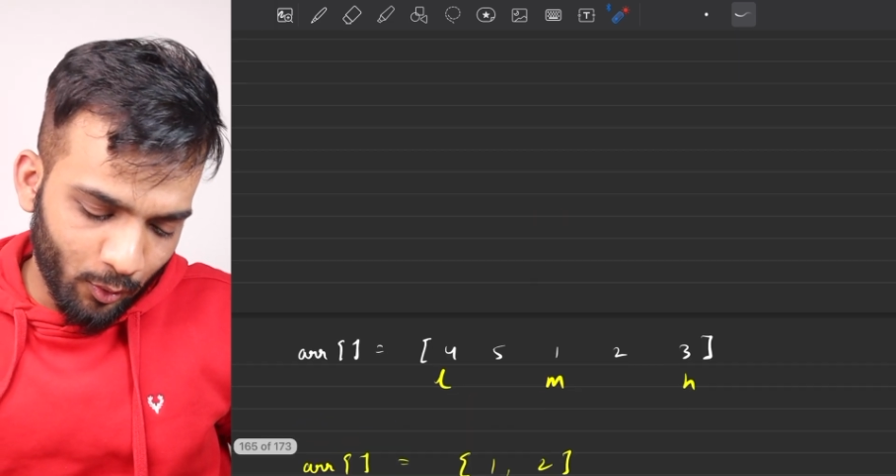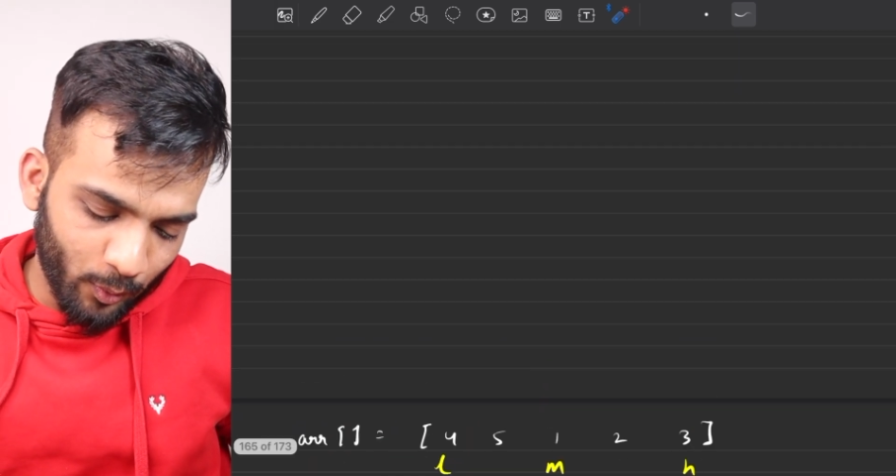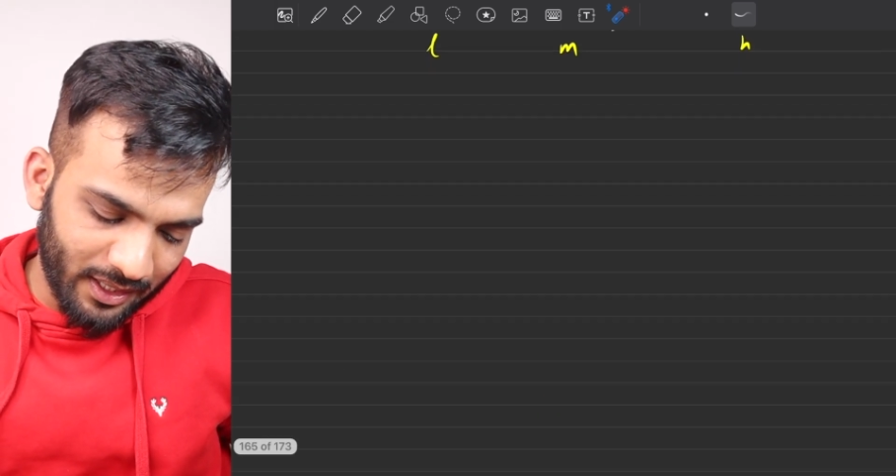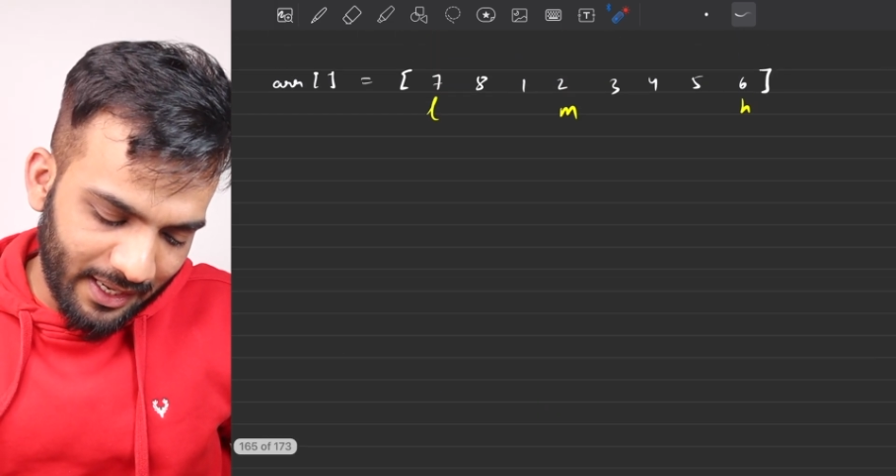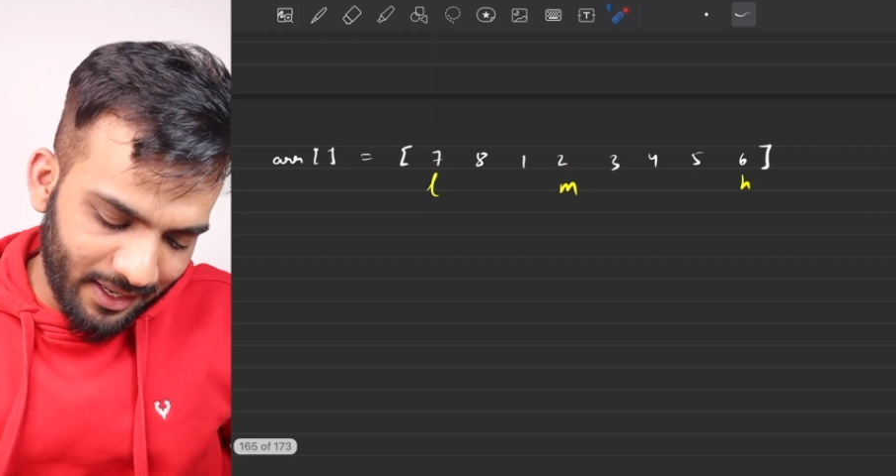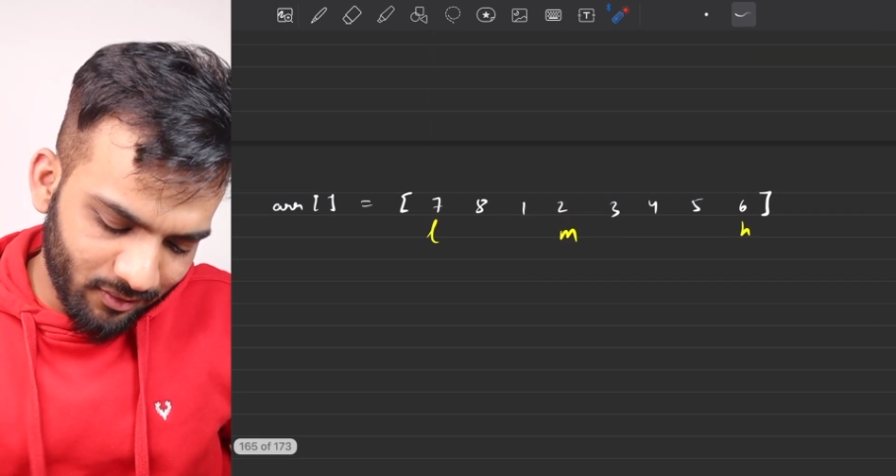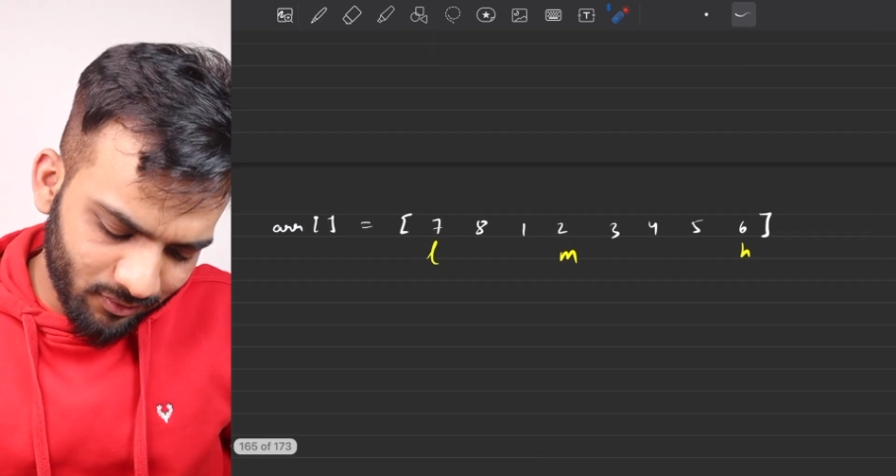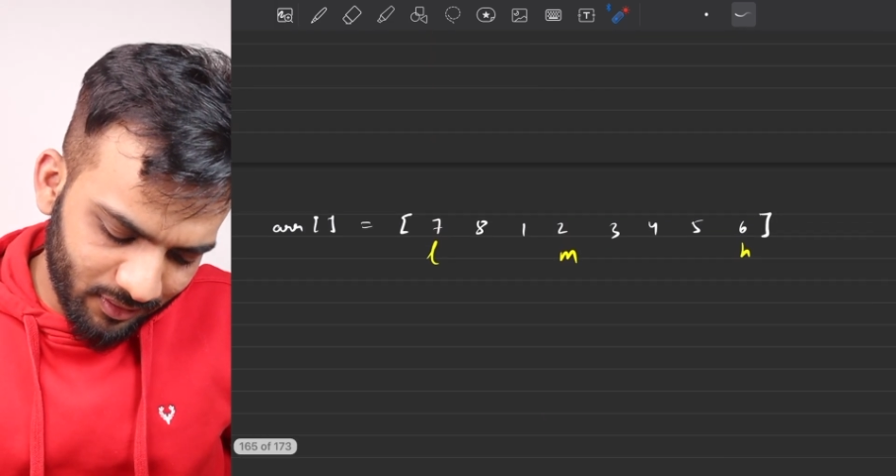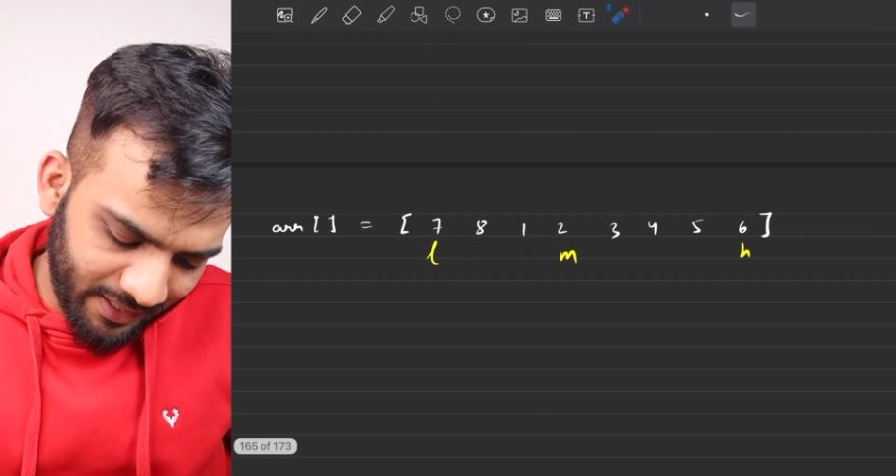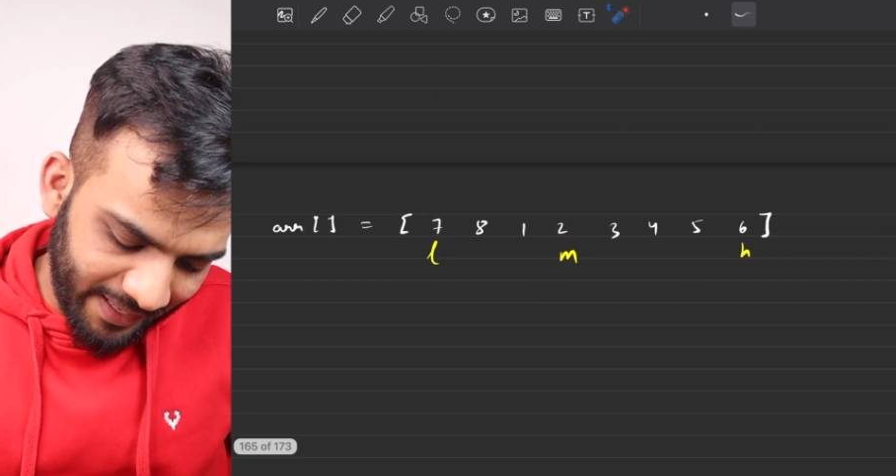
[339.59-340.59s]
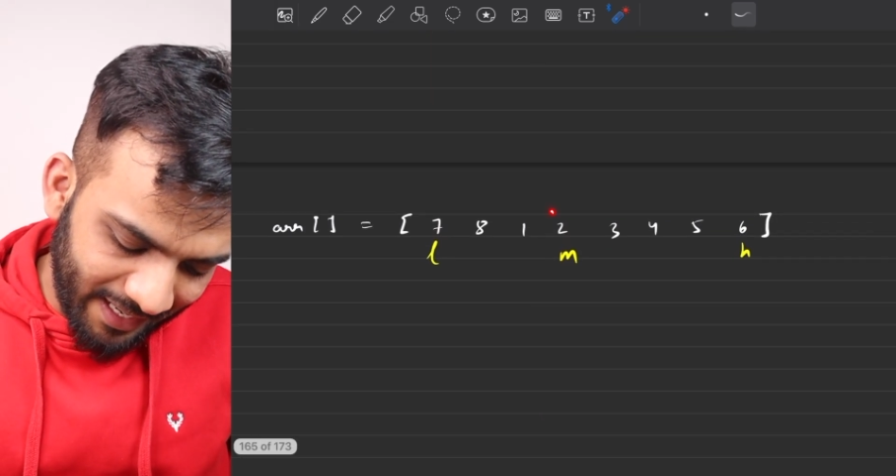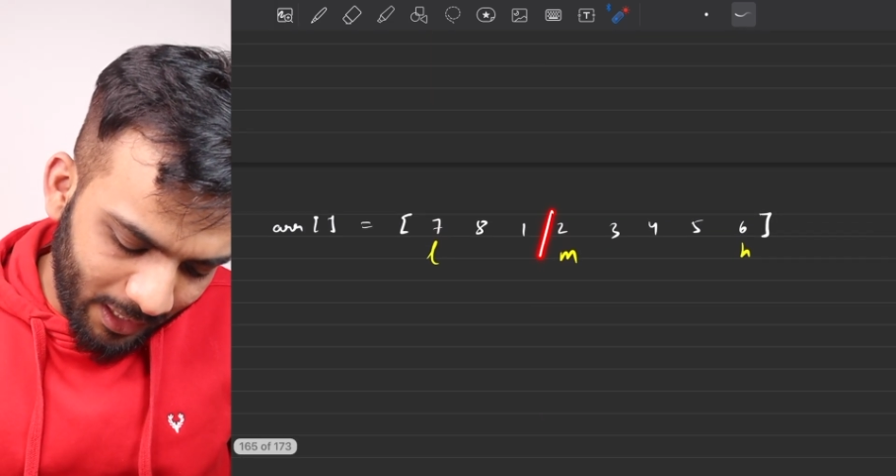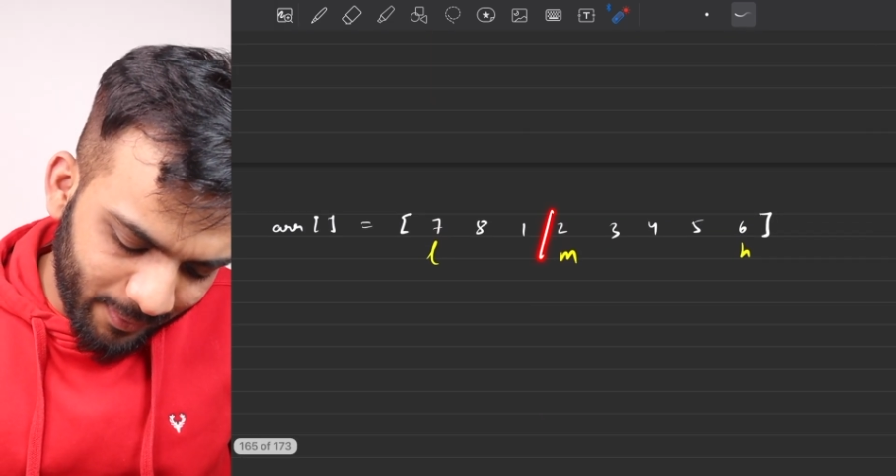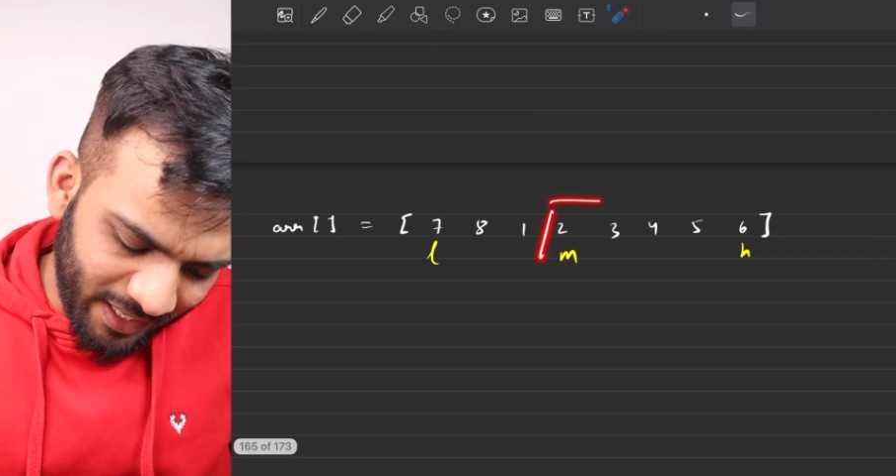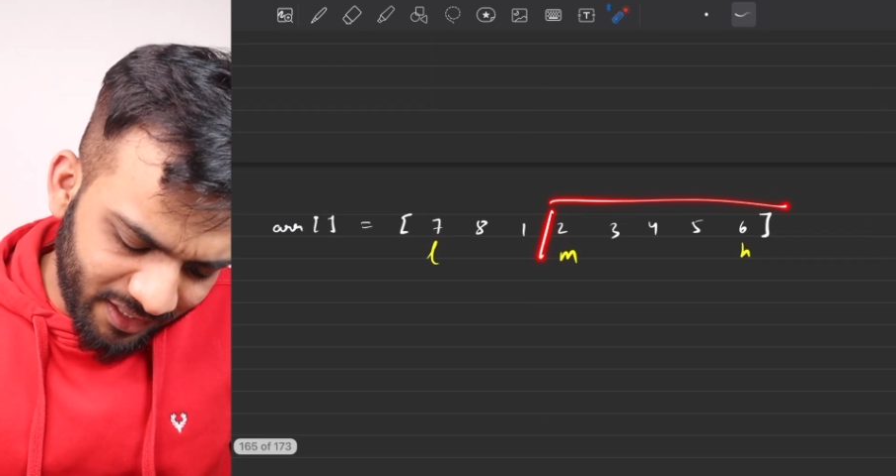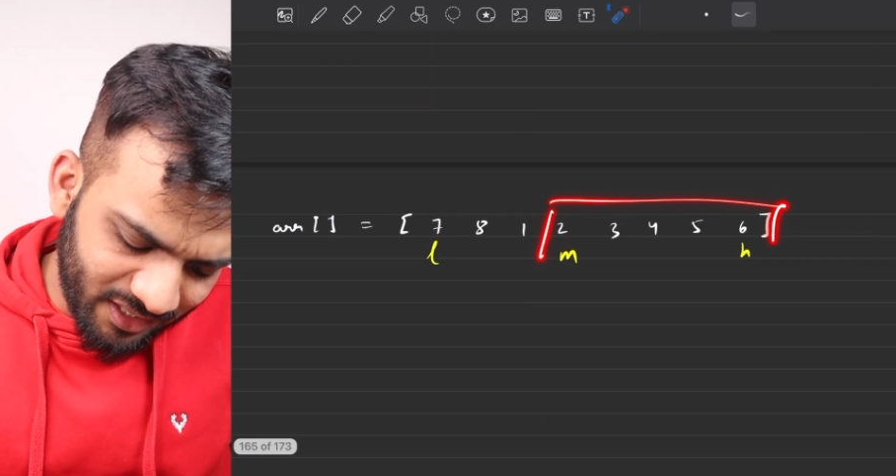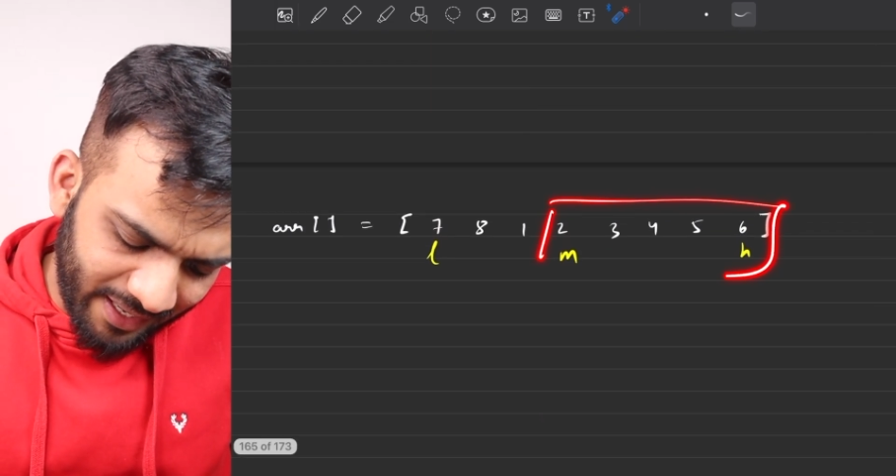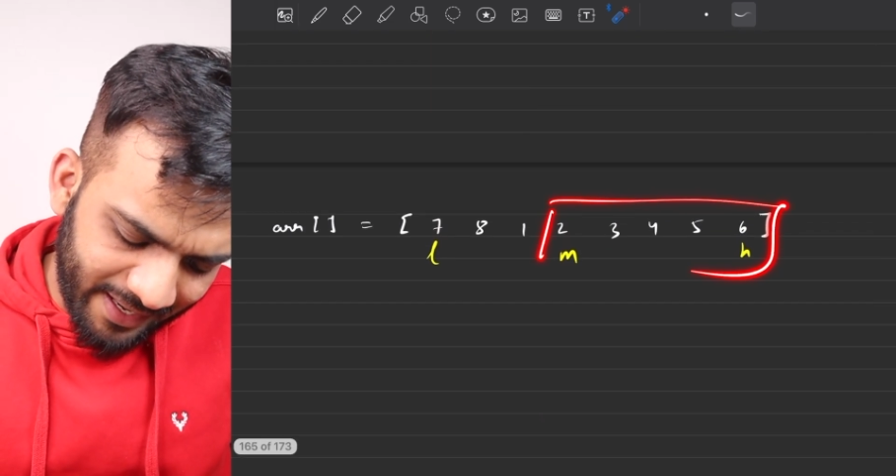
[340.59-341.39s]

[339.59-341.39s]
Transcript: We can eliminate the